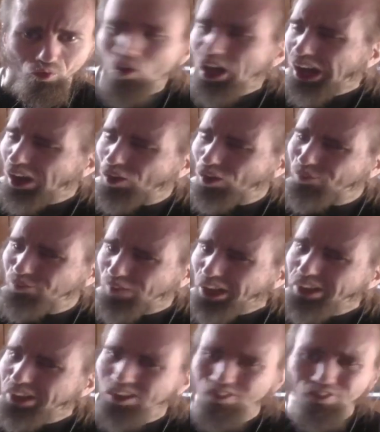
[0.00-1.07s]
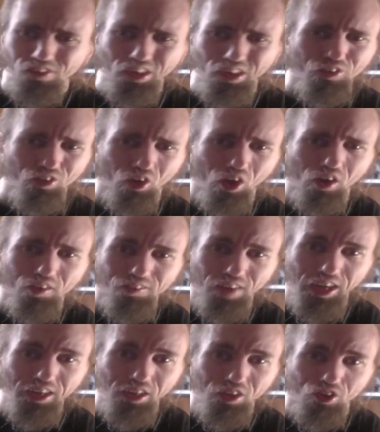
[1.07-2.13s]
I'll fight this shit as long as
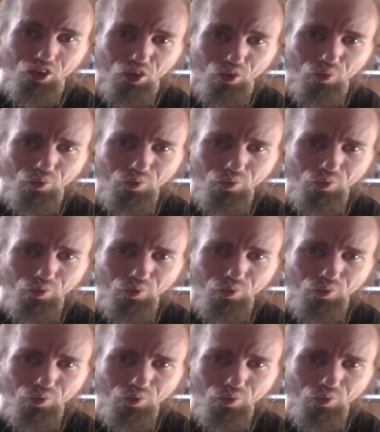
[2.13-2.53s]
I need to.